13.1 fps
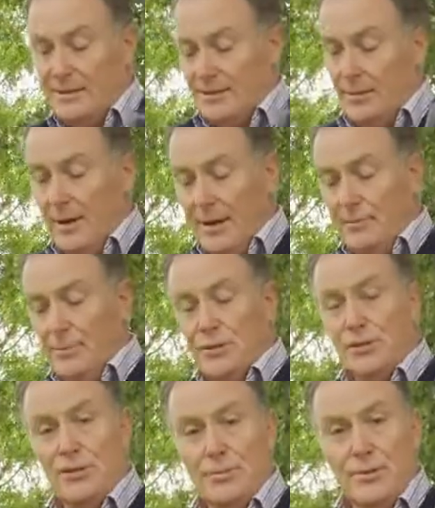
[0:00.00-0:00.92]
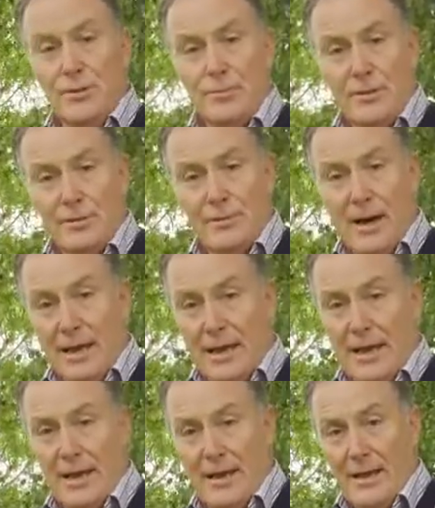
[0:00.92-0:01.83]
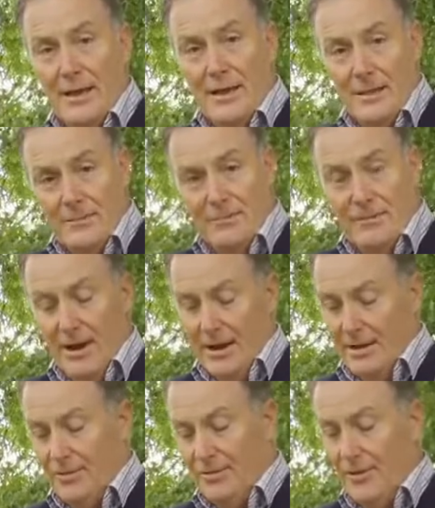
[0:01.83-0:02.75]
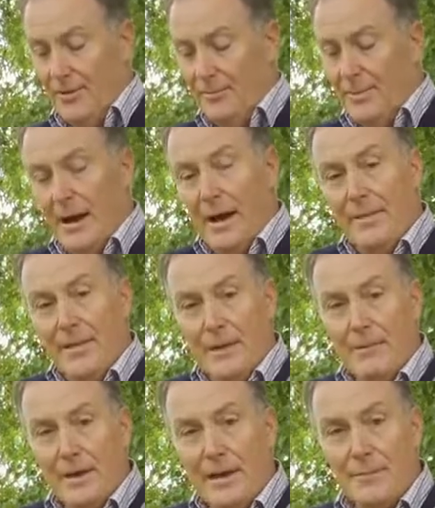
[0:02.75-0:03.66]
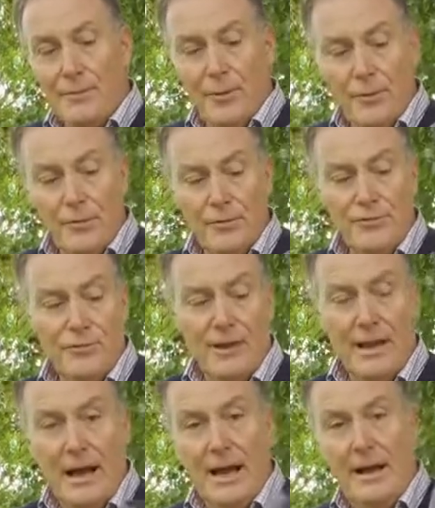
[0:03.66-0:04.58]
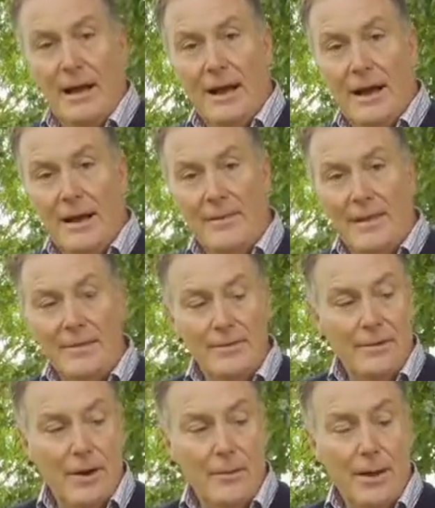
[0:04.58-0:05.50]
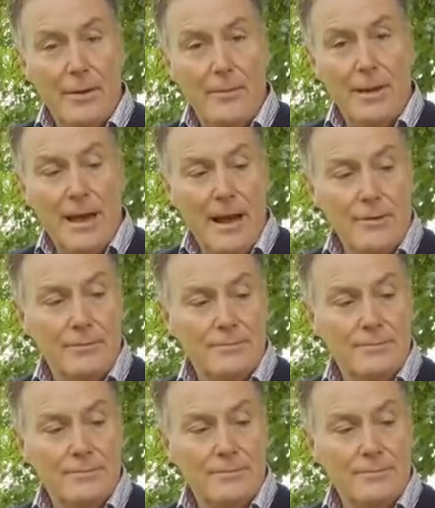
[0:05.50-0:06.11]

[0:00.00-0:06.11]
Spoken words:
so I push the button with my right thumb, and then we can pull the trigger, and then away we go.